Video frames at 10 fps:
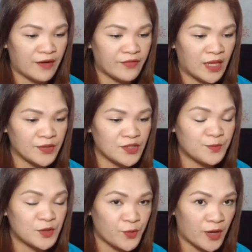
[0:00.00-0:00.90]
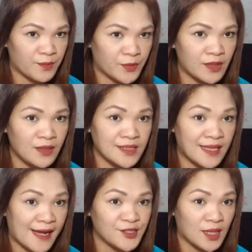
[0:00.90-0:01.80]
we have their
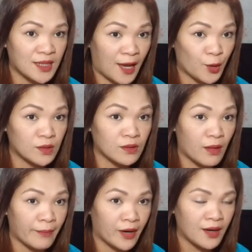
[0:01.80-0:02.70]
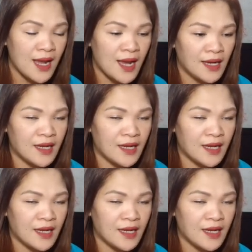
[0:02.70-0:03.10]
subscriber/account number.